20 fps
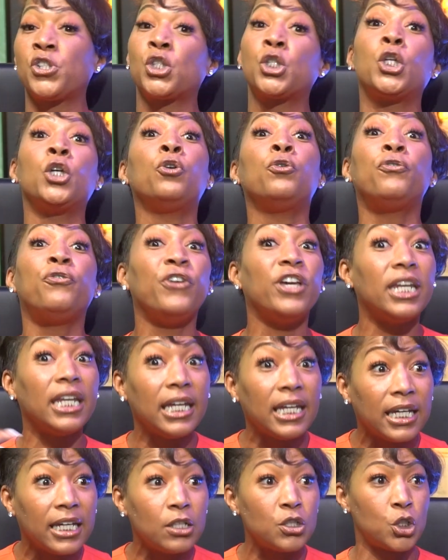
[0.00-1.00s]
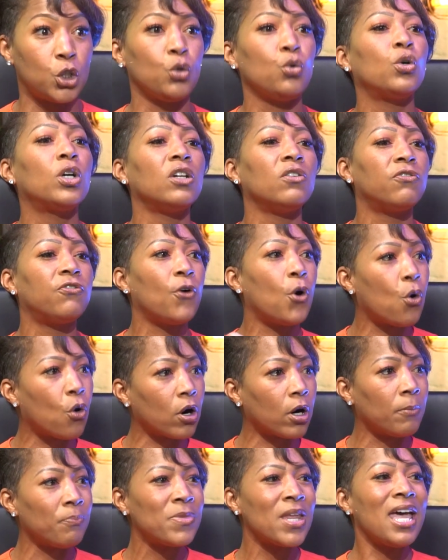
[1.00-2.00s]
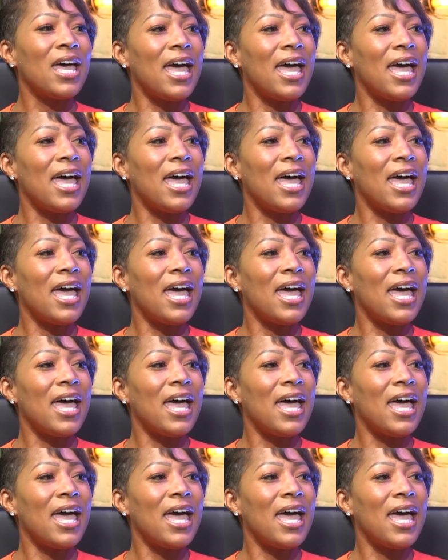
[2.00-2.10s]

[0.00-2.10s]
to fit in, to conform.